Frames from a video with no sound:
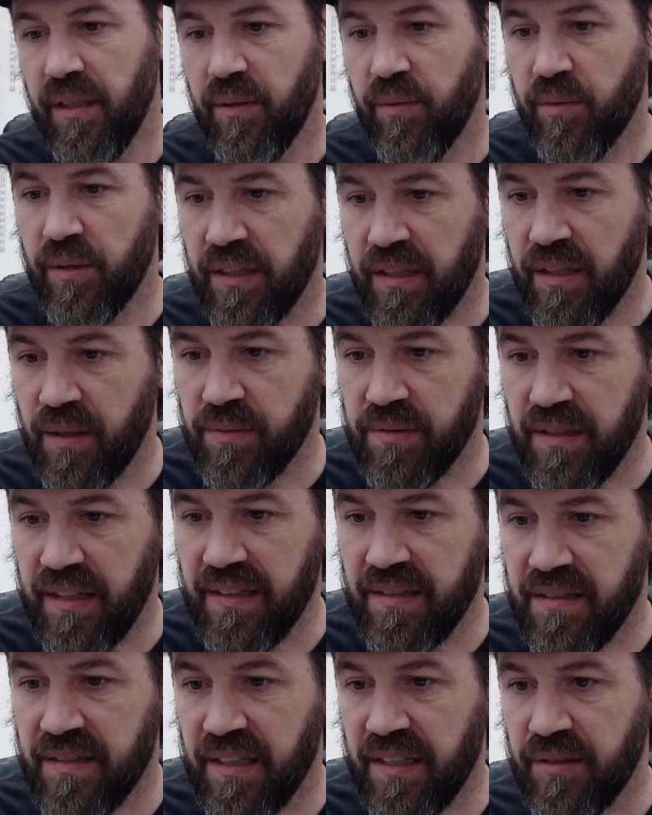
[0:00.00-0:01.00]
when it comes to
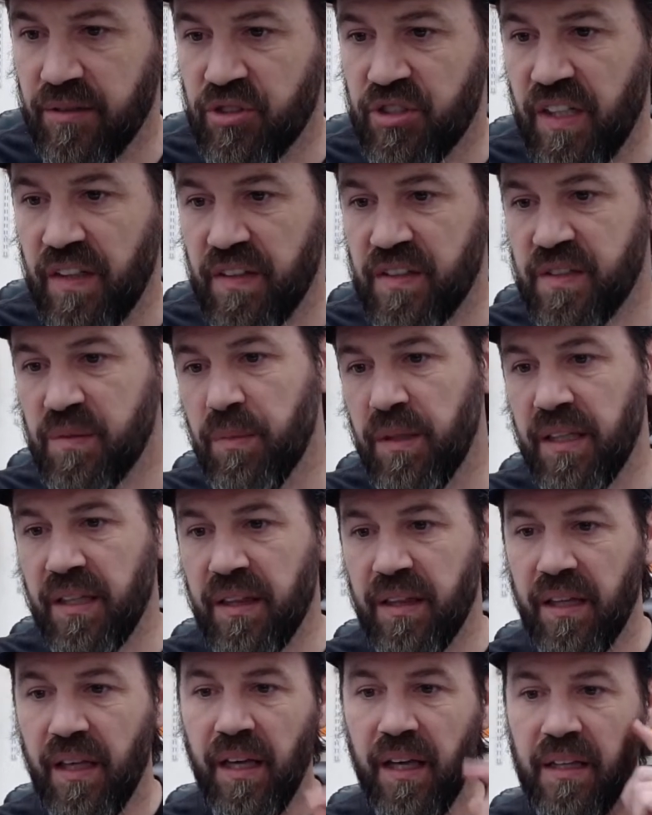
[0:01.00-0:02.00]
that signal. Jess
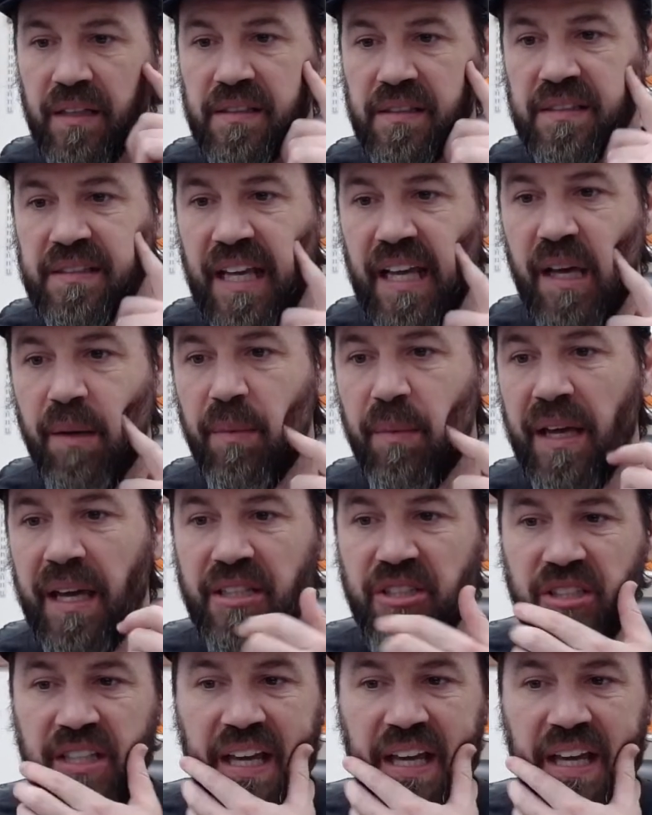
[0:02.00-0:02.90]
Smith, Sam H.